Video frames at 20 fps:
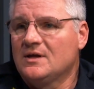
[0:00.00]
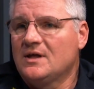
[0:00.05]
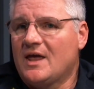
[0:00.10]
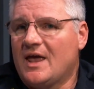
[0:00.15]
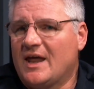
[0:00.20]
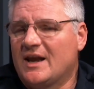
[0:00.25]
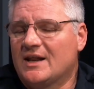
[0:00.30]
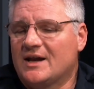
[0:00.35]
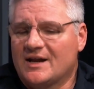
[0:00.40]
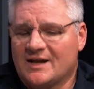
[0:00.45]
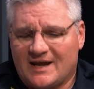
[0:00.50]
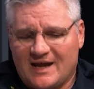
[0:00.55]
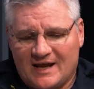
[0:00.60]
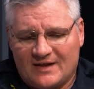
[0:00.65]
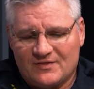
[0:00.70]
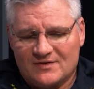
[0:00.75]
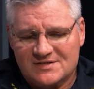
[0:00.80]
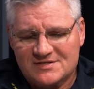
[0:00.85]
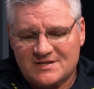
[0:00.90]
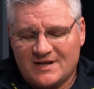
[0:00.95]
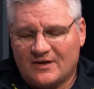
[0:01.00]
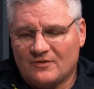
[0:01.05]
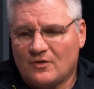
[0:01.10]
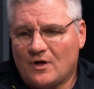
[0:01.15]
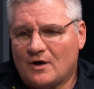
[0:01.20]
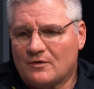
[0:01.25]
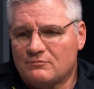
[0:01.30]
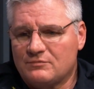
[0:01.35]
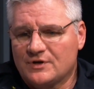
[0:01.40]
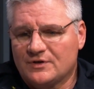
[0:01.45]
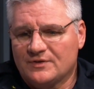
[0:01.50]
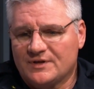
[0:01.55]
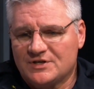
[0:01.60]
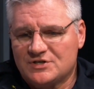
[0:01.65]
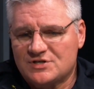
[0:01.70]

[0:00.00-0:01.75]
And then again, the state law really